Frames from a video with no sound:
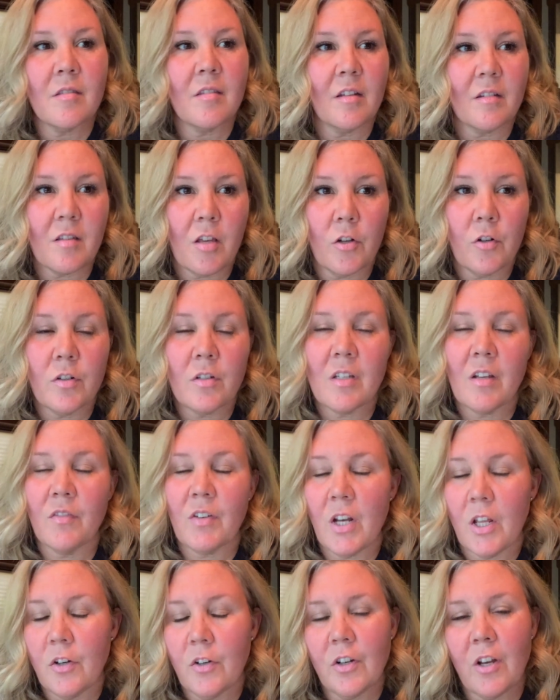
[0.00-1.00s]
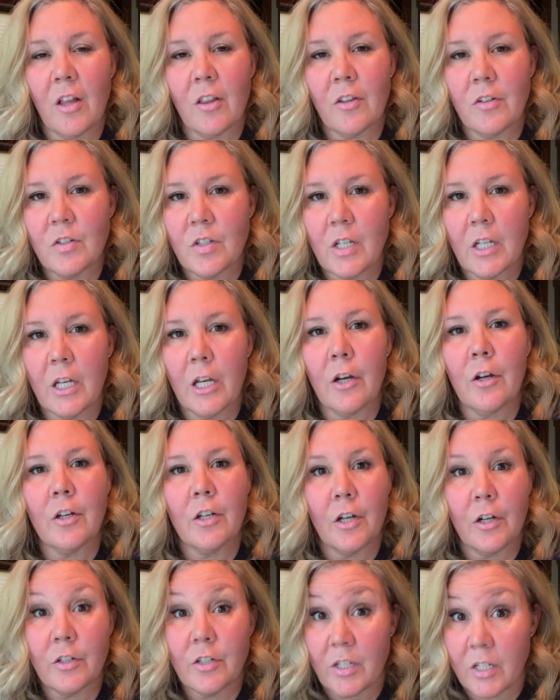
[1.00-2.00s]
$600, $700 a year.
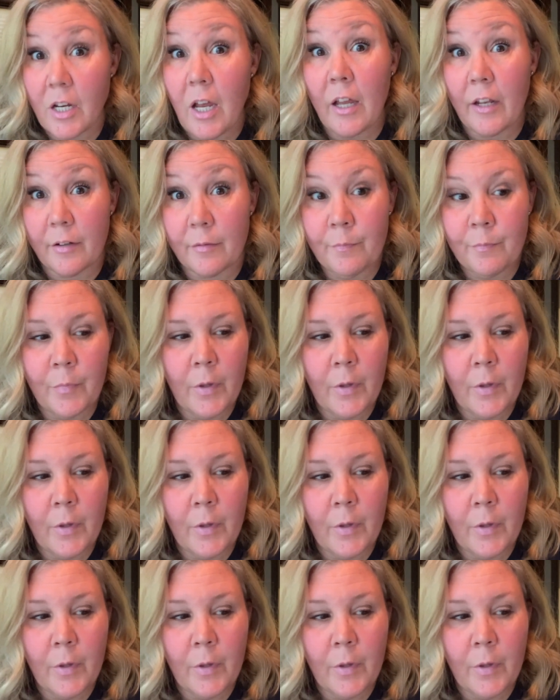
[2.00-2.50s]
You're done.